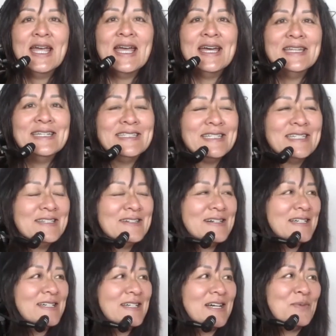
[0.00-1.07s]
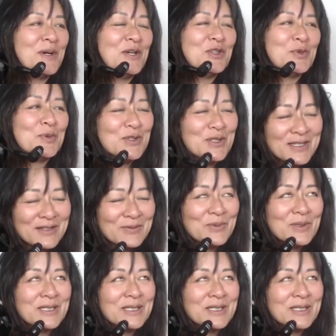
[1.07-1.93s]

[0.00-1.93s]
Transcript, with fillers: And, you know, I, I read through the, uh,